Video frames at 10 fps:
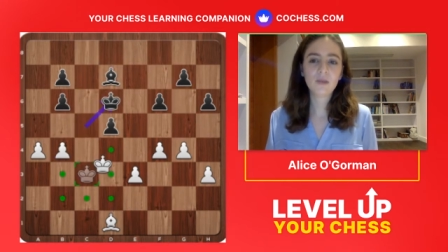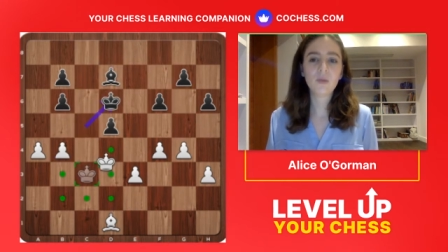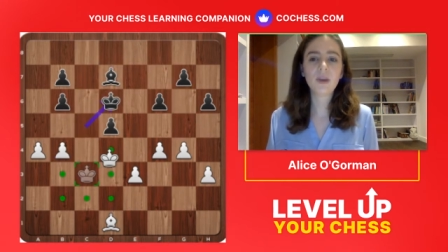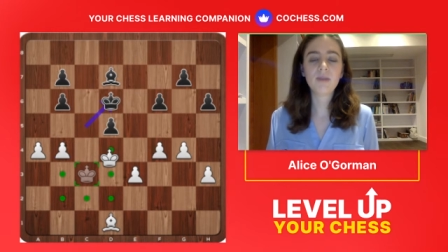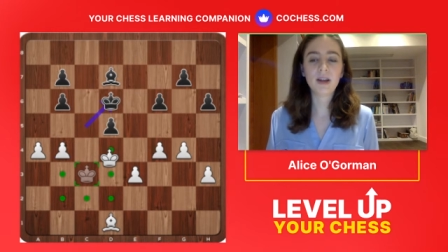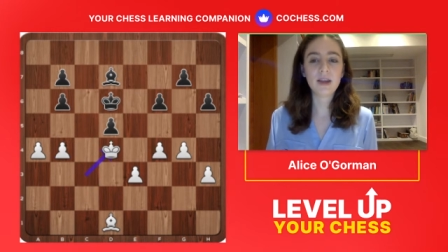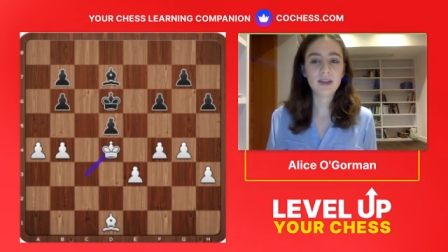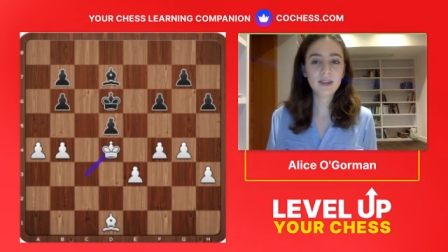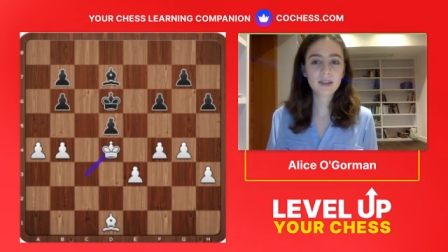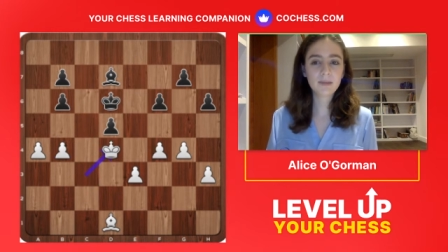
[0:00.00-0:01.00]
we can play
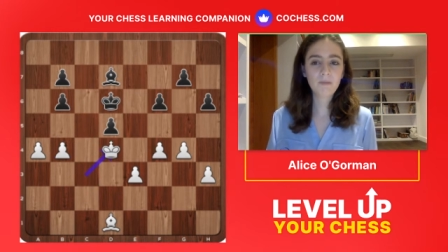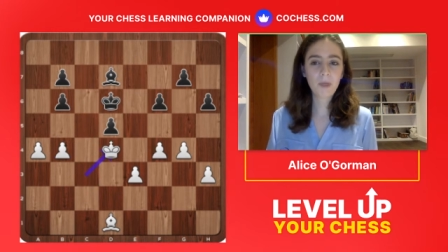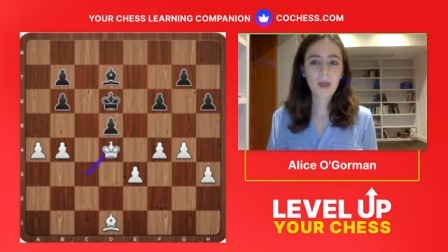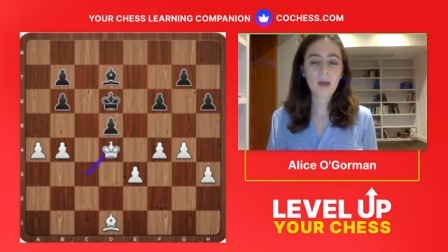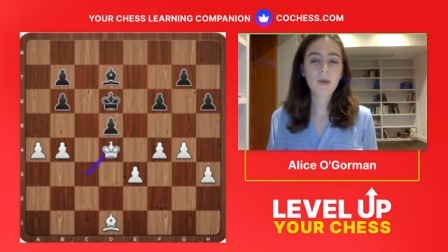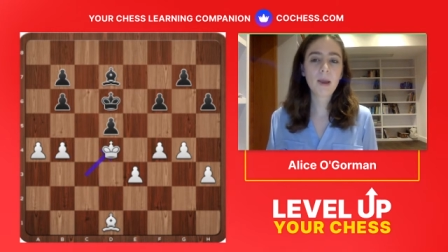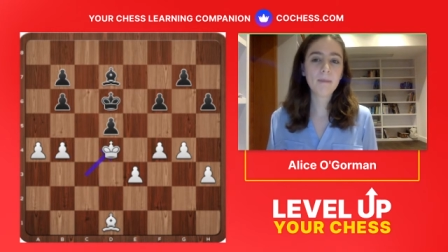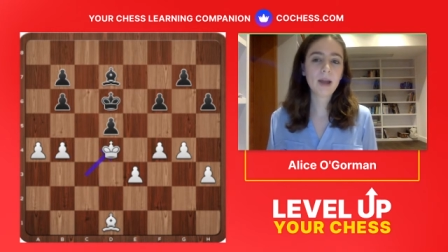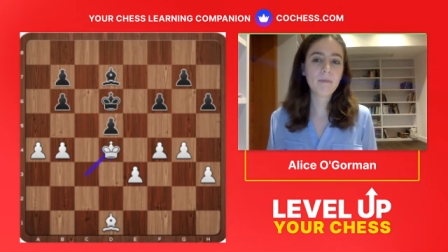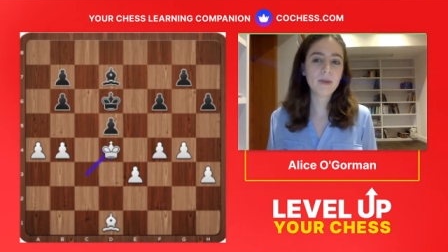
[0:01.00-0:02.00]
this, and we can
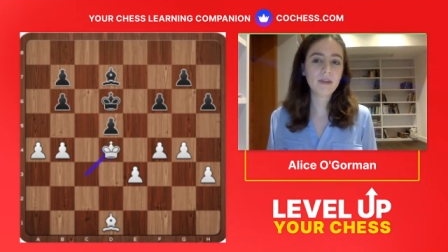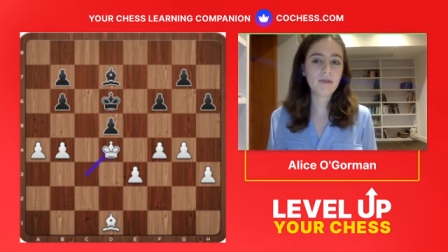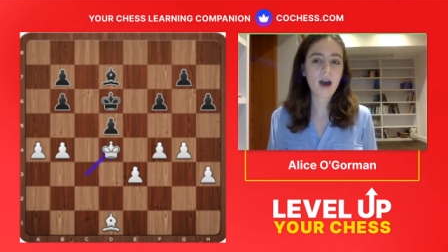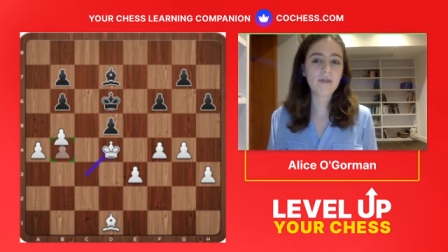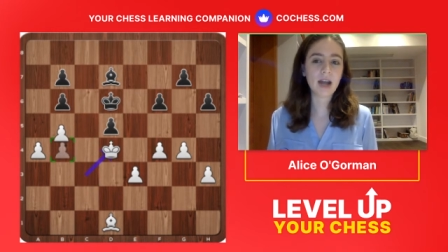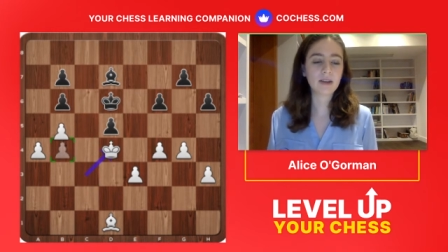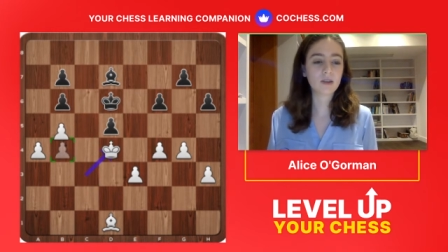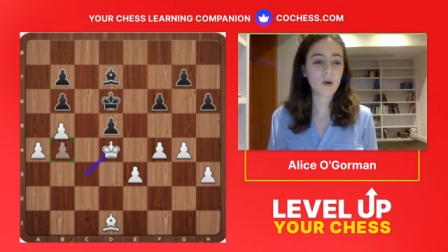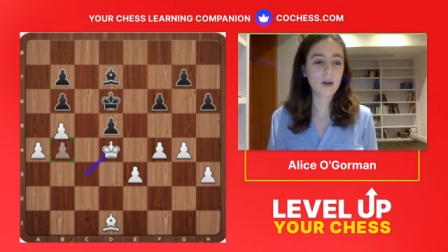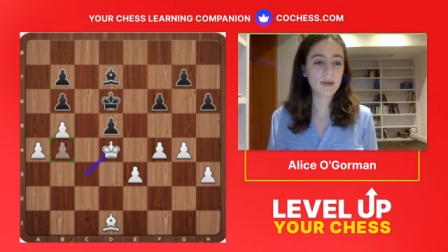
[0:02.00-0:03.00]
play b5 next
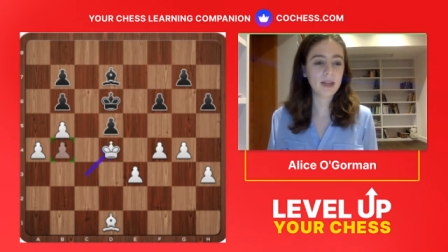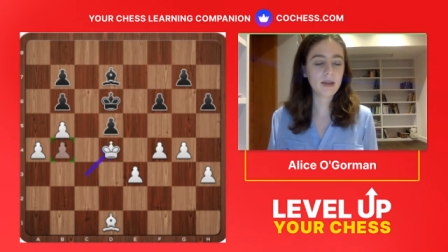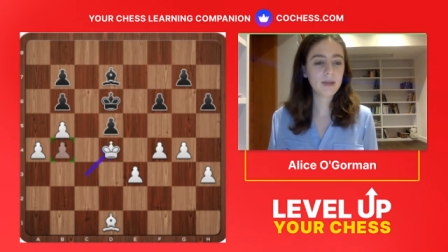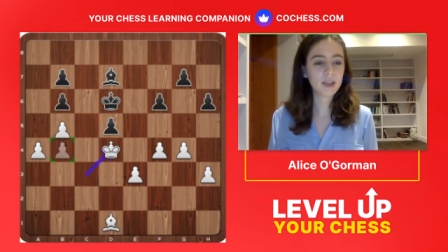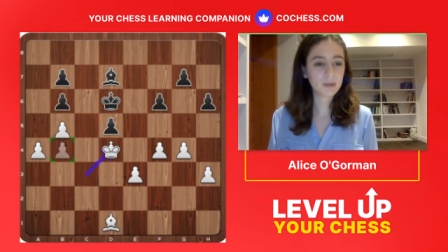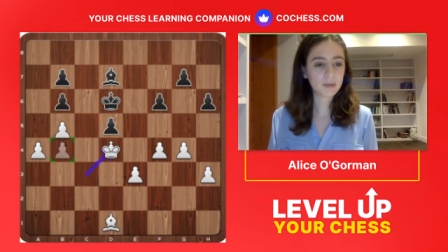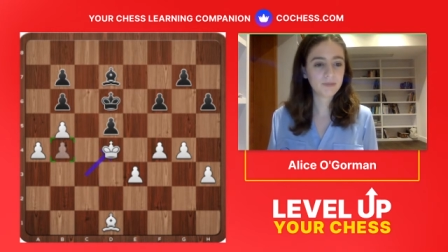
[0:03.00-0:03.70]
go, limiting their bishop.